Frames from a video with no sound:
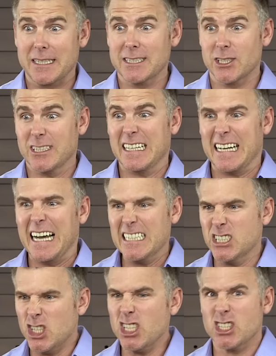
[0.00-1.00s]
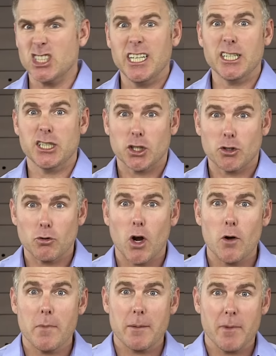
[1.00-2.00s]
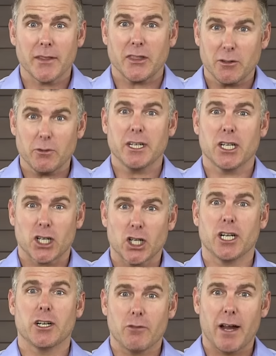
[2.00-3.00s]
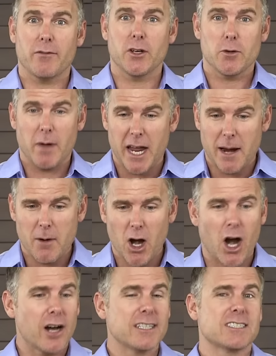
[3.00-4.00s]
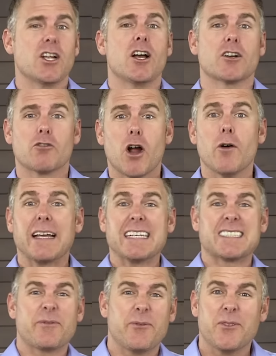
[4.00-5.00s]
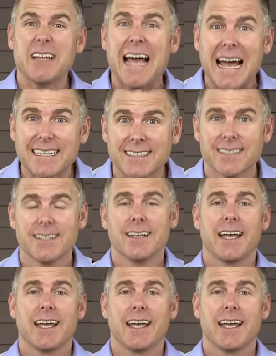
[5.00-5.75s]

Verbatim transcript: because you're like, I just need to grow my monthly recurring revenue. My MRR is not growing, it's flat.